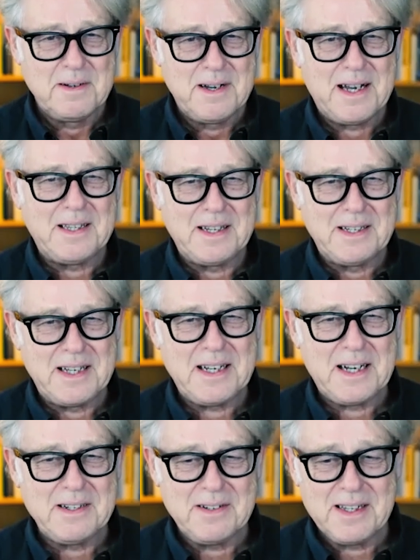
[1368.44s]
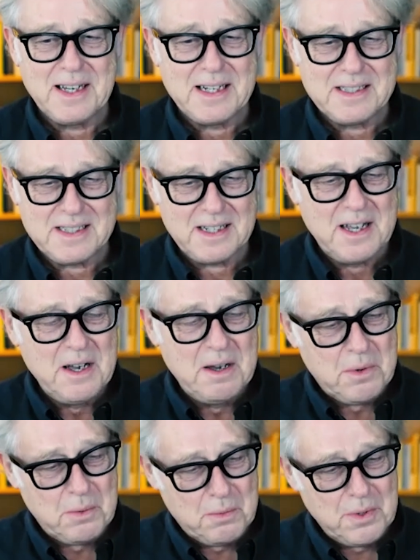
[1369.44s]
And, and then I realized that
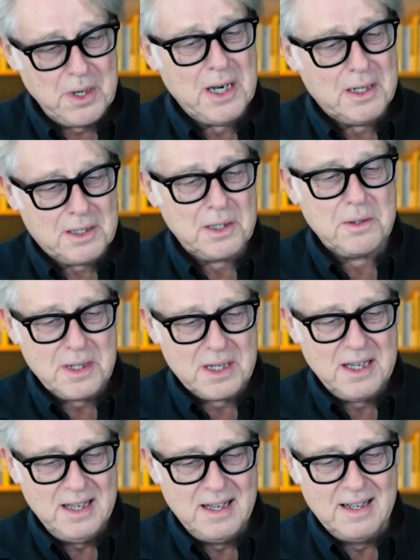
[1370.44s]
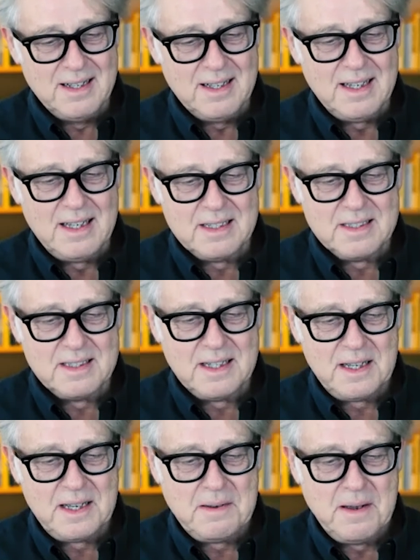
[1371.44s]
what we are doing is
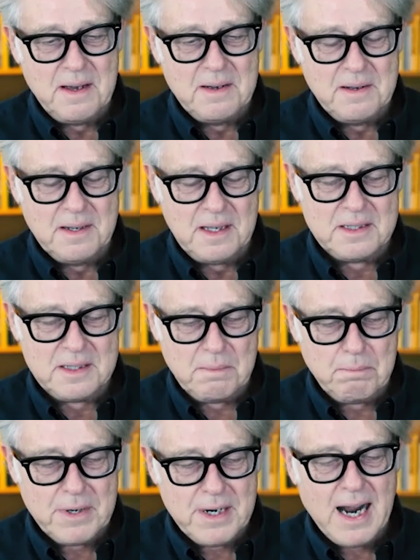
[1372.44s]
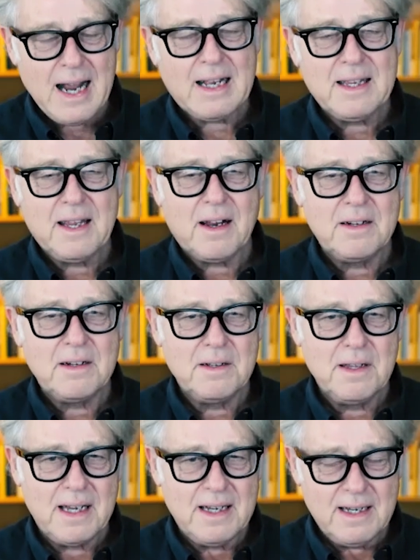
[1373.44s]
the is the
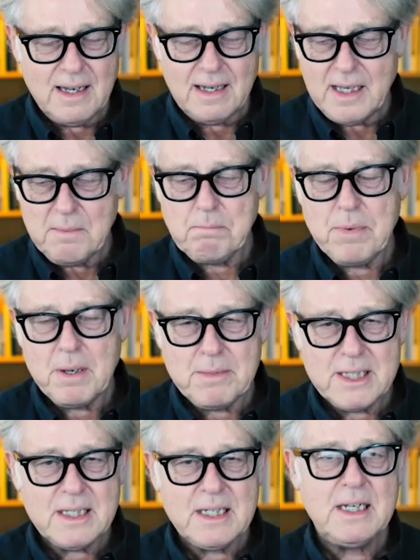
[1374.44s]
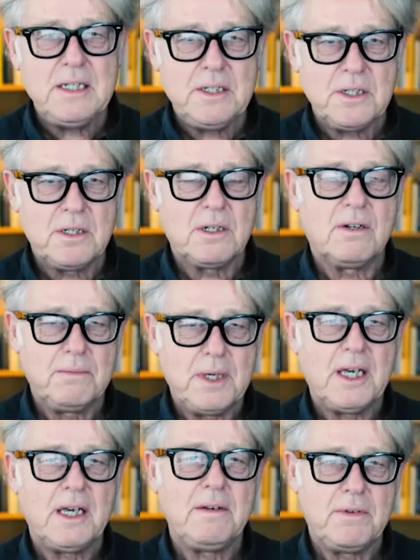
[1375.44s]
practical implementation of
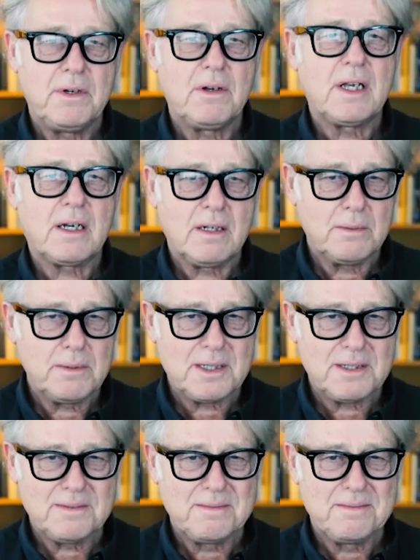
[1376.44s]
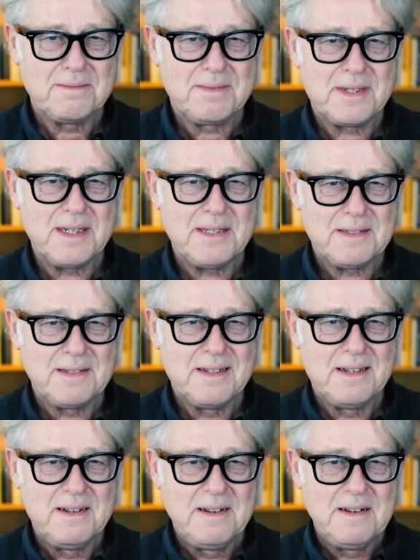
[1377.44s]
behavioral economics, right?
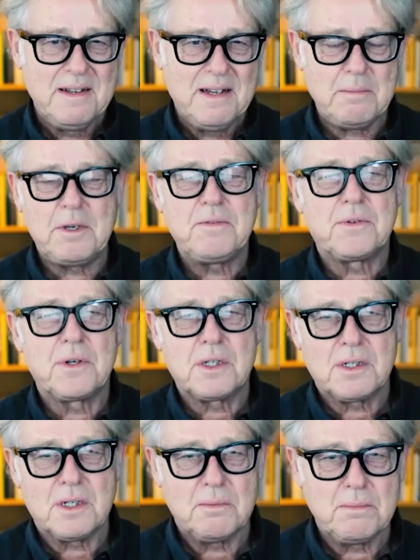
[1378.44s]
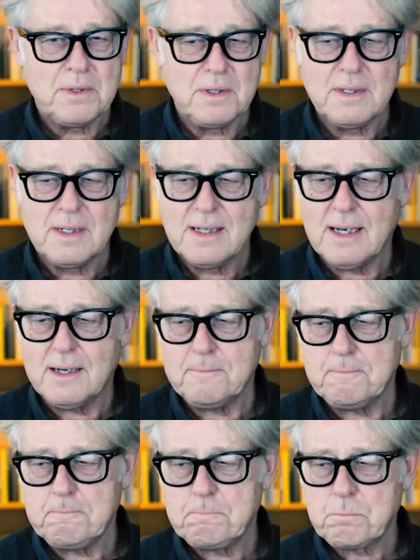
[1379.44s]
I mean, for example,
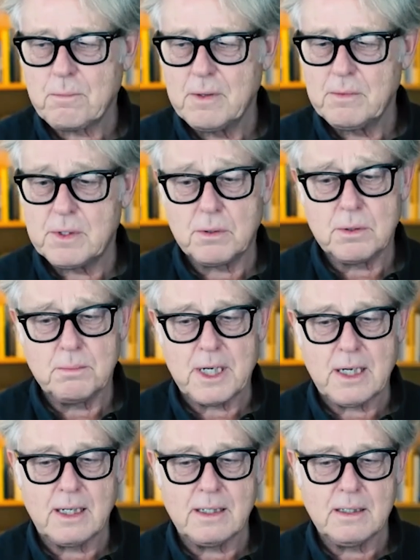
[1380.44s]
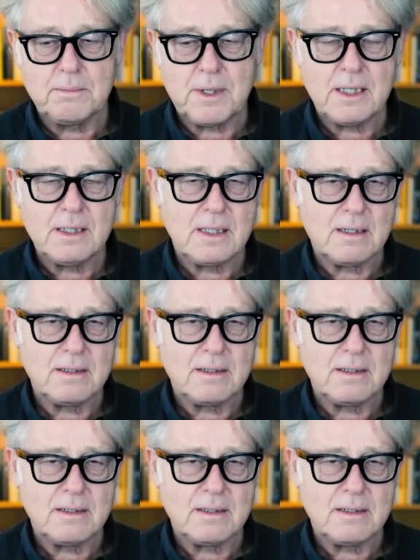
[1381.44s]
um, we talked about underpricing